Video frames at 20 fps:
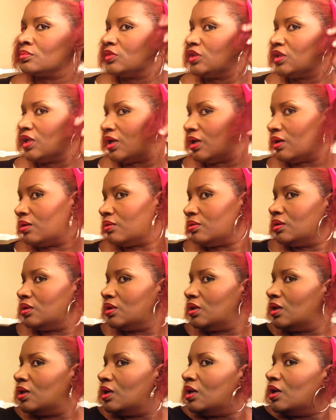Now,
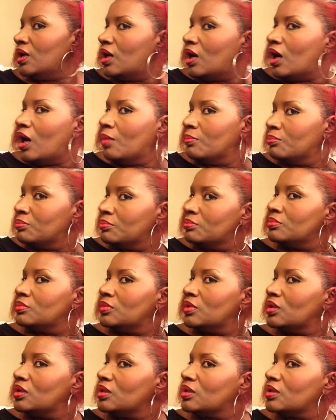I'm
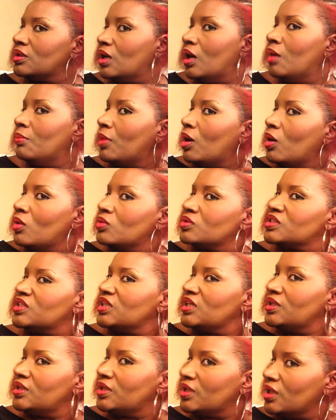
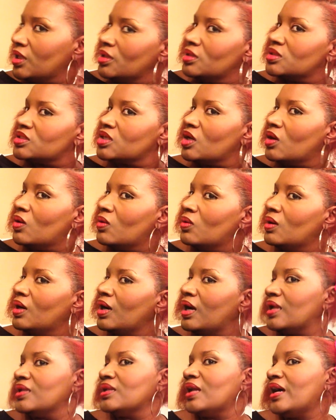OCD, so
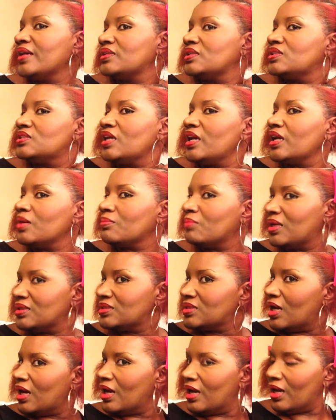I like to take my
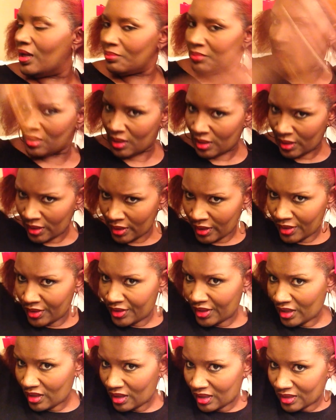time.
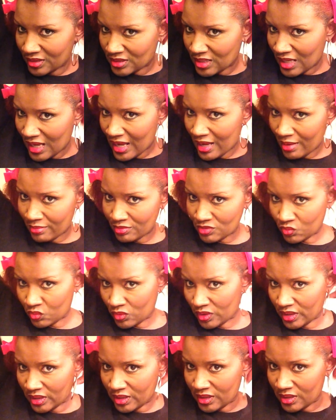There are times
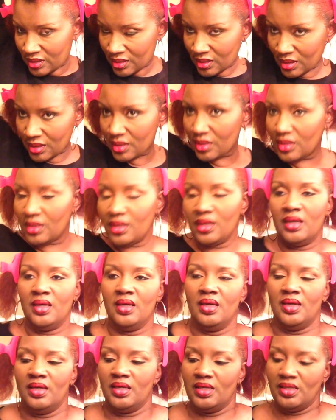when
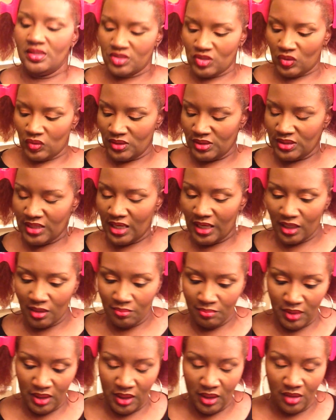it's only taking
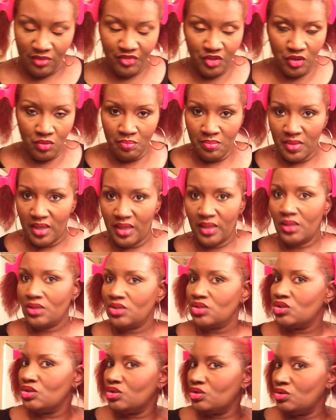me a few
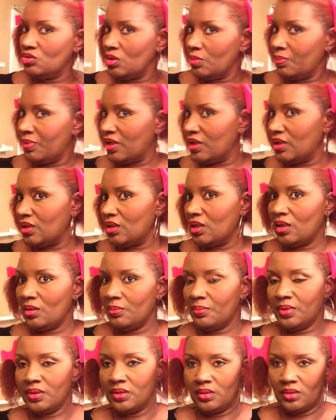minutes to do a pinup,
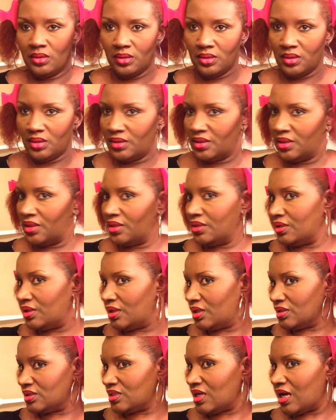and then there
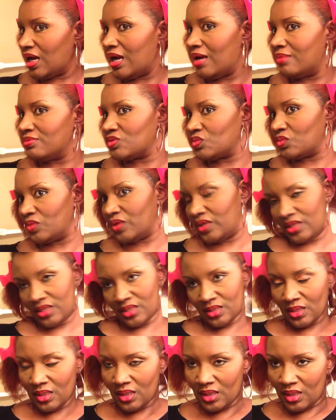are times when
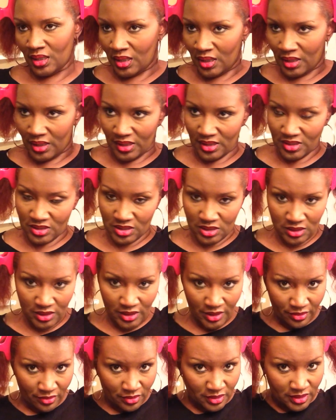it's
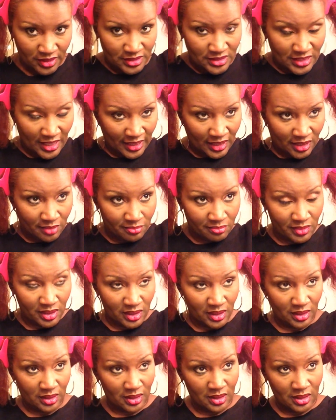literally taking
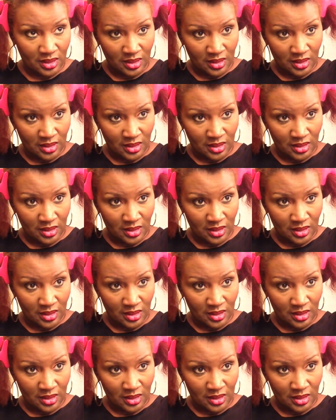me